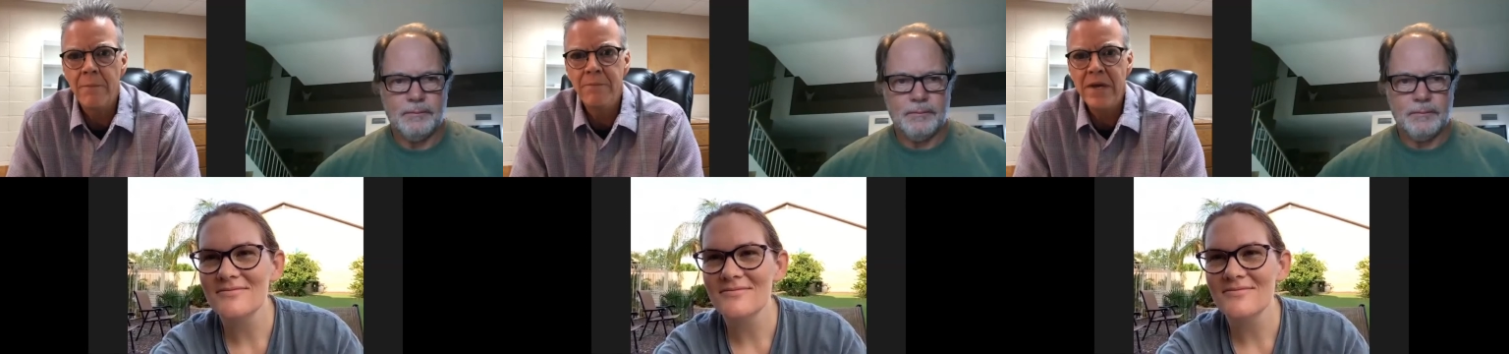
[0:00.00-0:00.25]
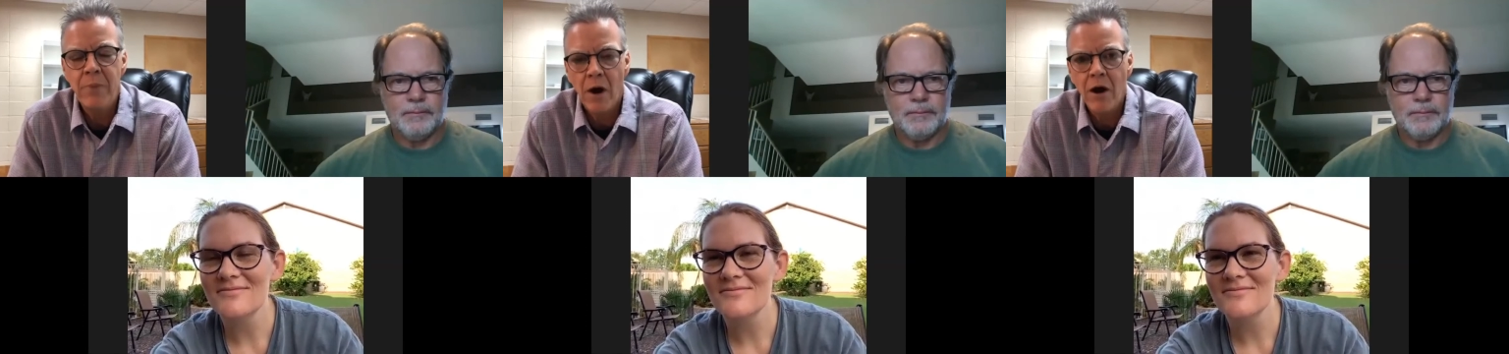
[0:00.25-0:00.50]

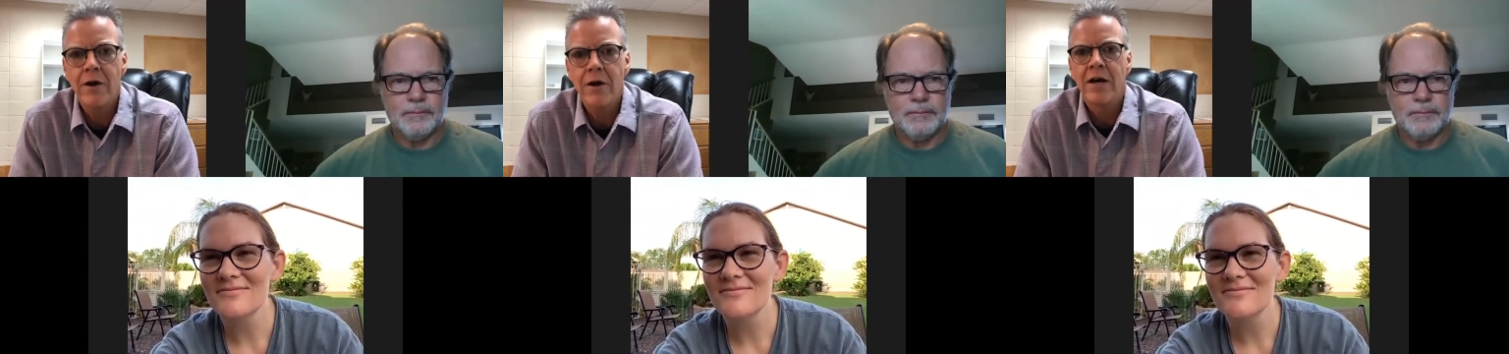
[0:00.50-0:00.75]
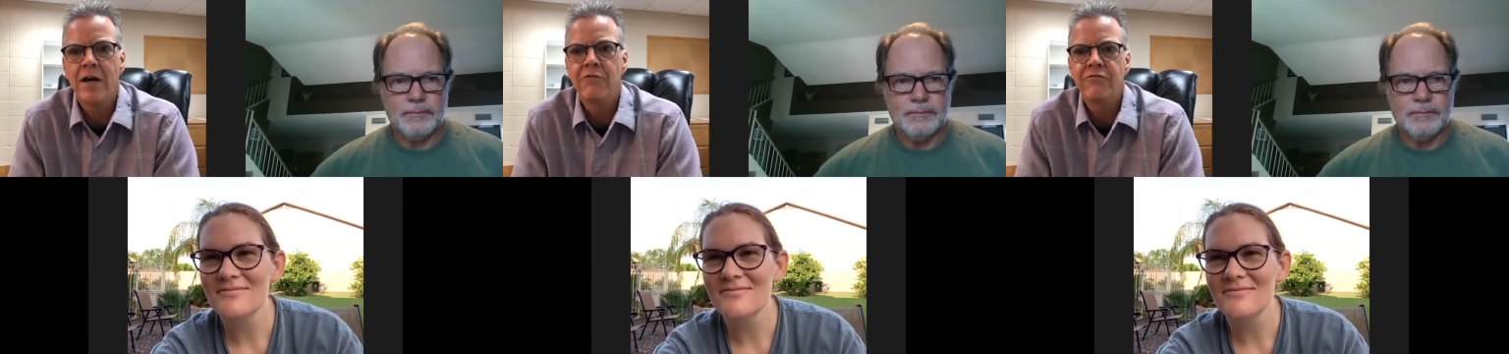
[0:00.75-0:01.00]
Speaker 1: part
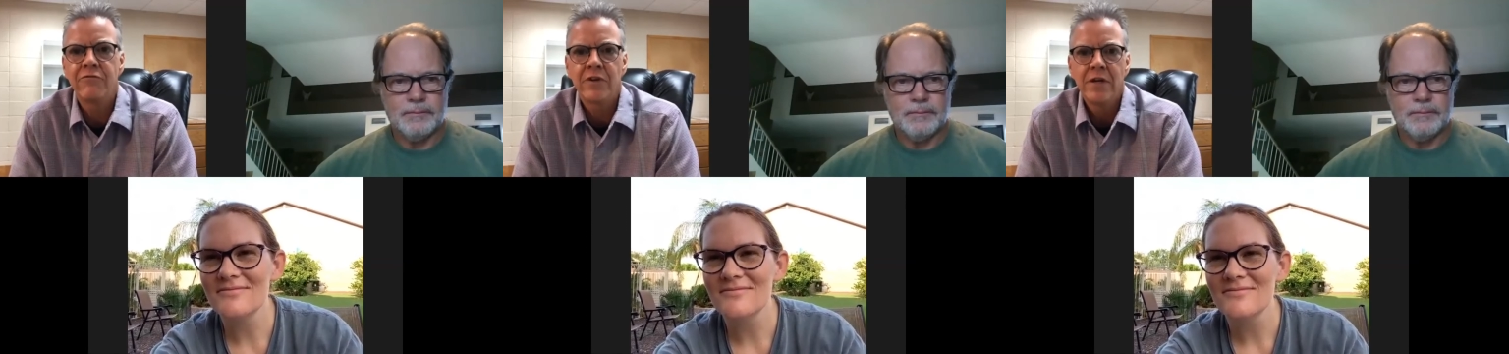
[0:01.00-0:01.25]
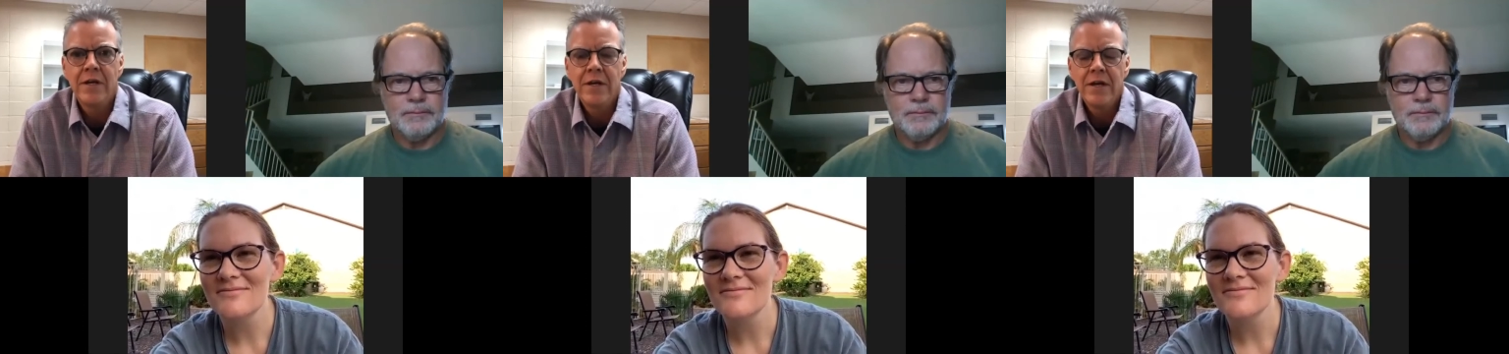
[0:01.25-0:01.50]
of
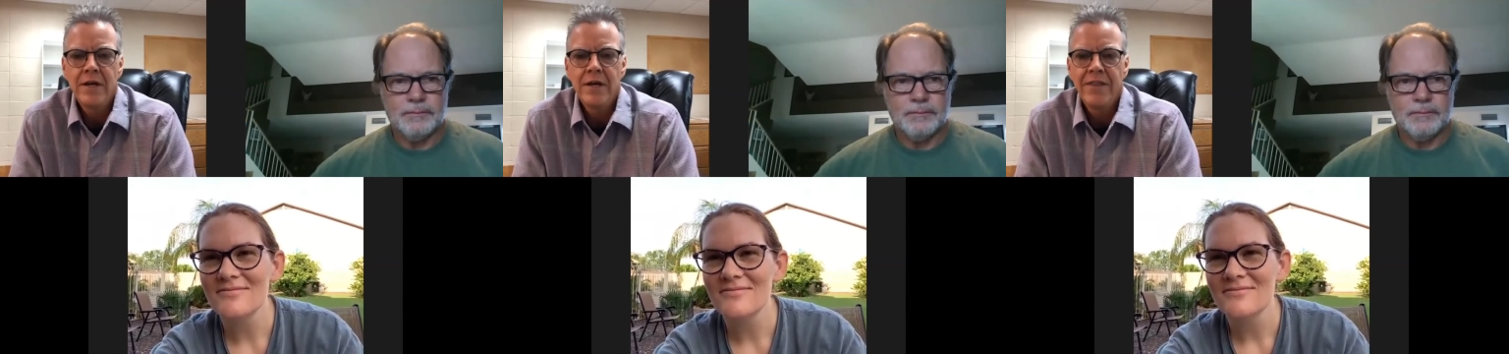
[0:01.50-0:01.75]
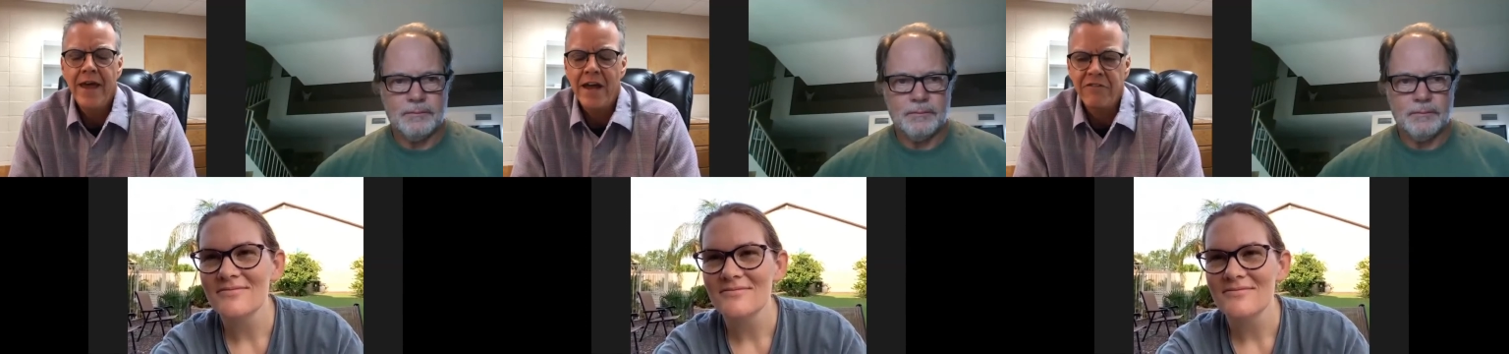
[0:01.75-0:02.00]

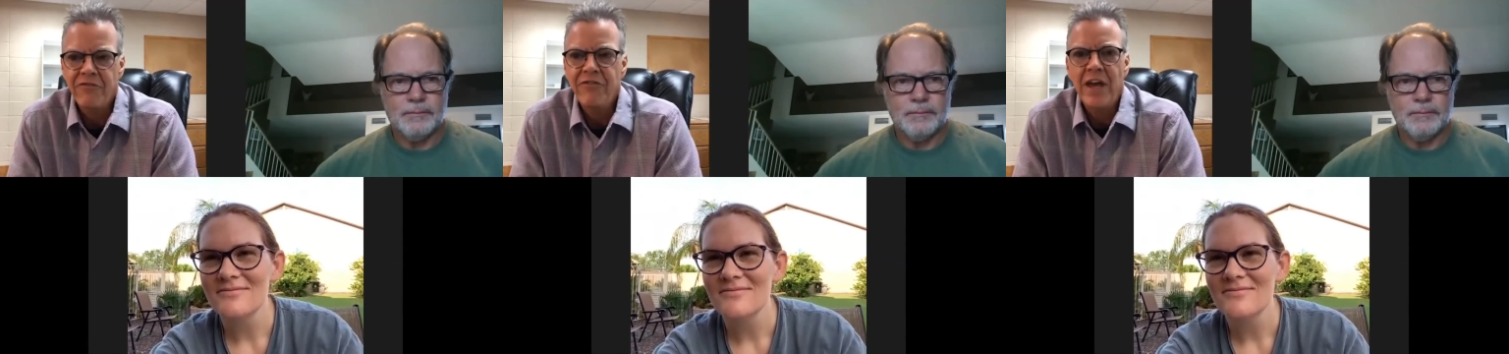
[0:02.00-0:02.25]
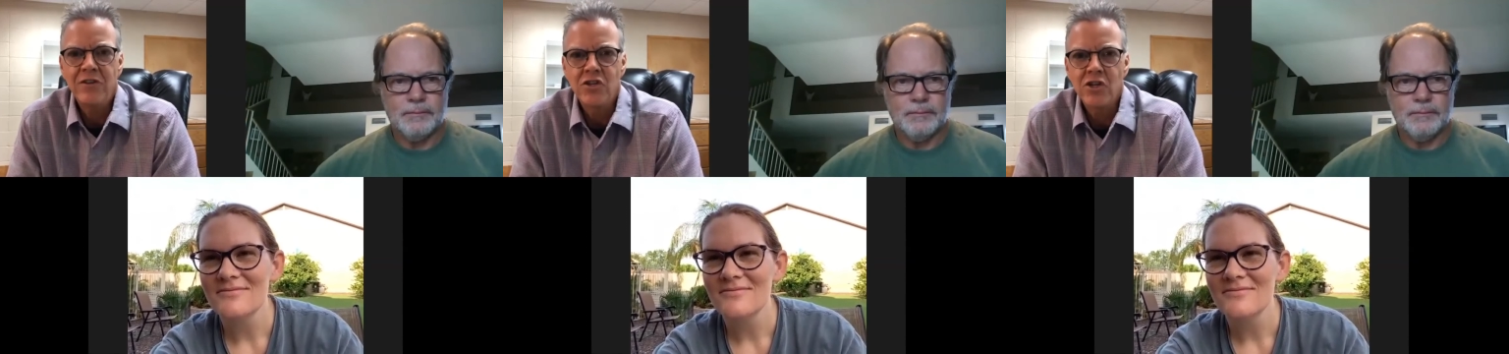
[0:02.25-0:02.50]
that
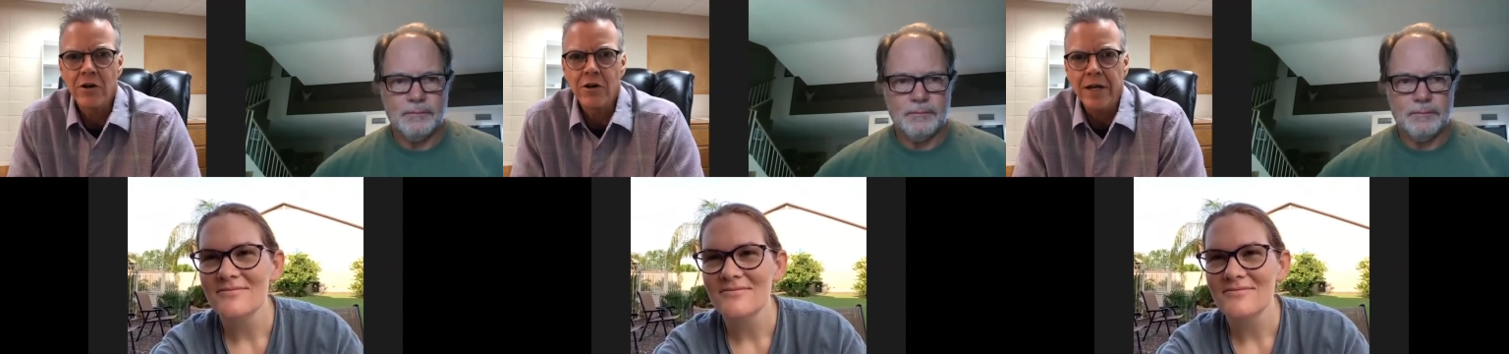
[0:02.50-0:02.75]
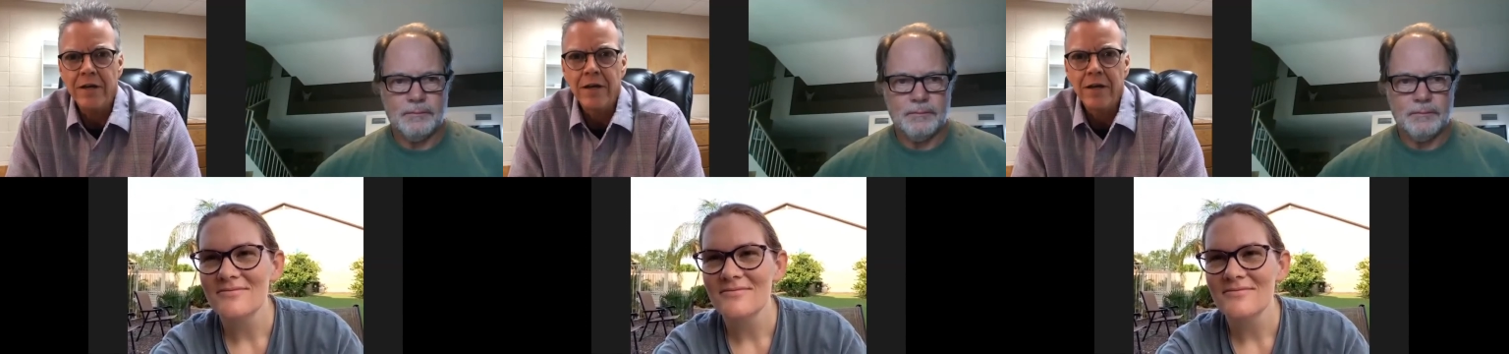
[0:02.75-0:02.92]
faith journey